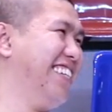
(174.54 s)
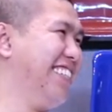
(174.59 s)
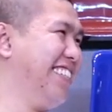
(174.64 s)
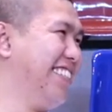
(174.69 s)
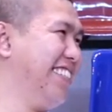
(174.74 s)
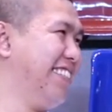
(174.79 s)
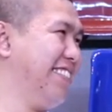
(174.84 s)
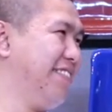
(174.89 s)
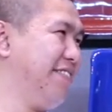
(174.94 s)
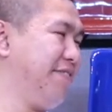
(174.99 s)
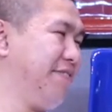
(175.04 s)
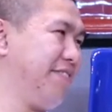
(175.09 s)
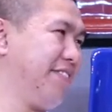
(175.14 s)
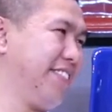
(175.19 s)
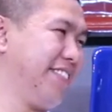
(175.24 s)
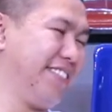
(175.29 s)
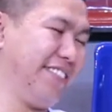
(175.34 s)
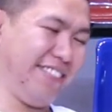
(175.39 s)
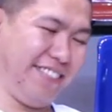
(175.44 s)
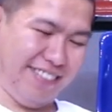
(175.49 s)

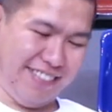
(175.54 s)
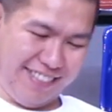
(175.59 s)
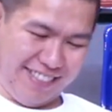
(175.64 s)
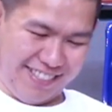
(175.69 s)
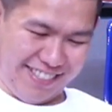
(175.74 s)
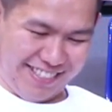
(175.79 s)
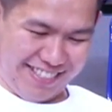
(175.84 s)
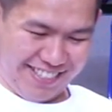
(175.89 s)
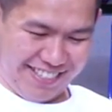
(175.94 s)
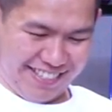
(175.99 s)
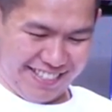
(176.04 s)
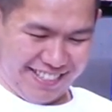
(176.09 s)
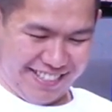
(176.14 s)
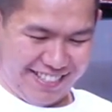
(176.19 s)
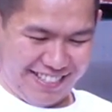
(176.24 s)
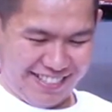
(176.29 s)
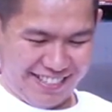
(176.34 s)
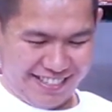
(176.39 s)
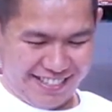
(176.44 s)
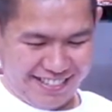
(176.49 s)

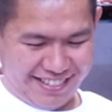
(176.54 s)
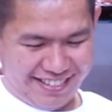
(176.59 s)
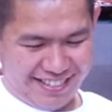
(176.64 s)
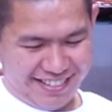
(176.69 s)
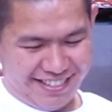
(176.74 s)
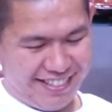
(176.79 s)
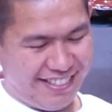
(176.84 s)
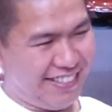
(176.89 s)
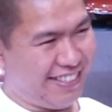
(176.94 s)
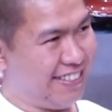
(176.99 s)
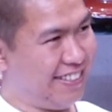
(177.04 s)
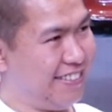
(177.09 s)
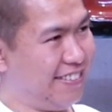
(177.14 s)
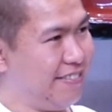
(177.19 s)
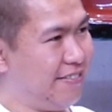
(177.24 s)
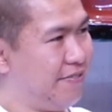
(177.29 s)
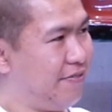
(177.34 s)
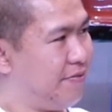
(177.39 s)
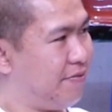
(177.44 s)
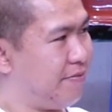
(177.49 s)

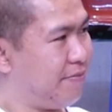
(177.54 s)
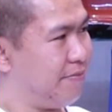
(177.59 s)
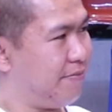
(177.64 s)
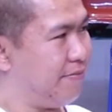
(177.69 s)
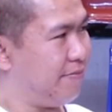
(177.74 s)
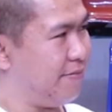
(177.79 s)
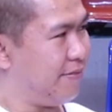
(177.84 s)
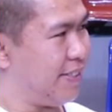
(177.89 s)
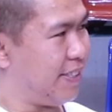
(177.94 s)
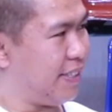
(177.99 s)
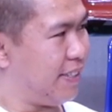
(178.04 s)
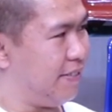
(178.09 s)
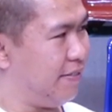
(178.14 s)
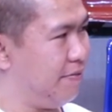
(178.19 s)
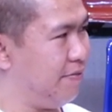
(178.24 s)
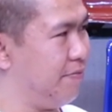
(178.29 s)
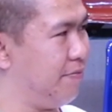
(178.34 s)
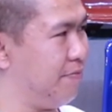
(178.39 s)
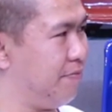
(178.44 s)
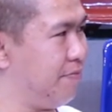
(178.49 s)

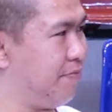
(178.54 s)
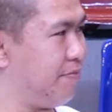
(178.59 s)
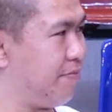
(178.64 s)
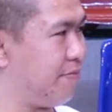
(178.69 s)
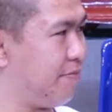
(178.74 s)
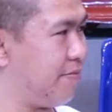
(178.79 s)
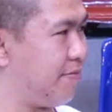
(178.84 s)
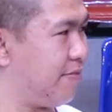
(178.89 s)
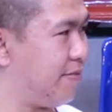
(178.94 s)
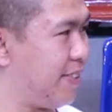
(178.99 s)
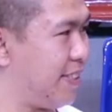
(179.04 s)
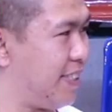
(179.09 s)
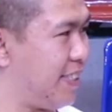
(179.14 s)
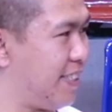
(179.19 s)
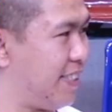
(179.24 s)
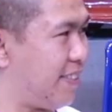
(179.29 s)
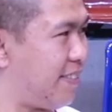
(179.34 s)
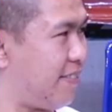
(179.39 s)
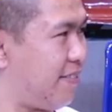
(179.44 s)
The person shown says nothing.